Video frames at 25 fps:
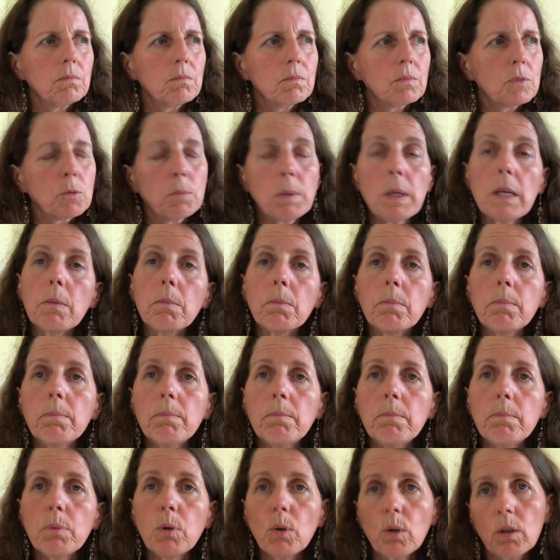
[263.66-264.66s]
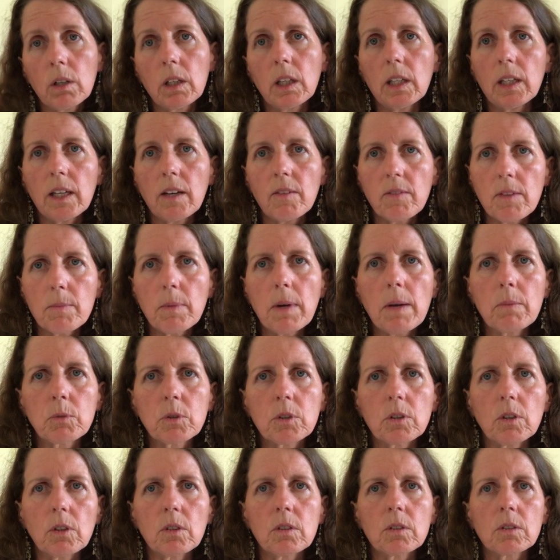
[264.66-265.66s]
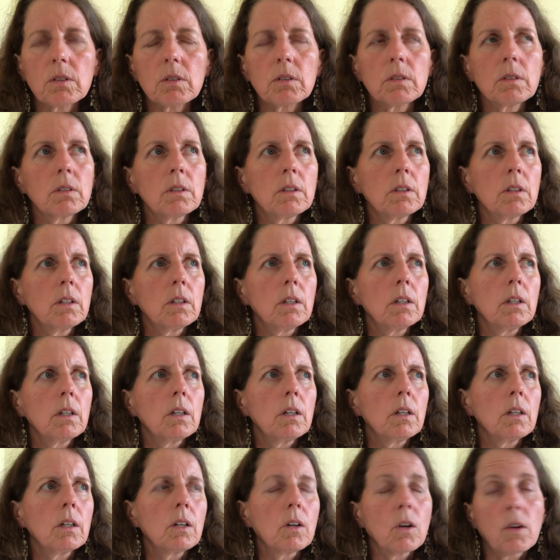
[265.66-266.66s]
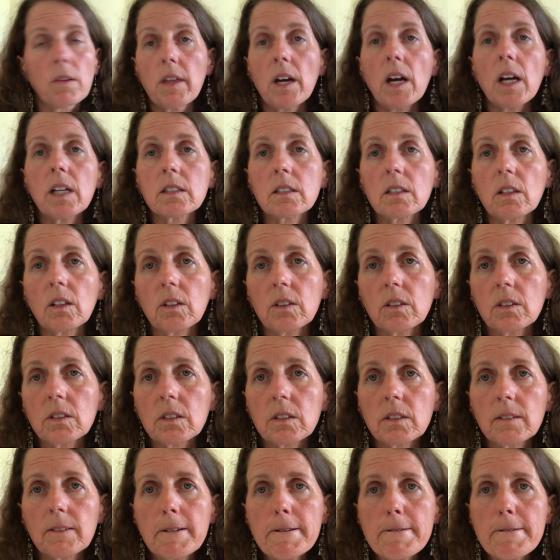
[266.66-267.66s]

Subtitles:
speak poorly of the bumpsters or the hustlers.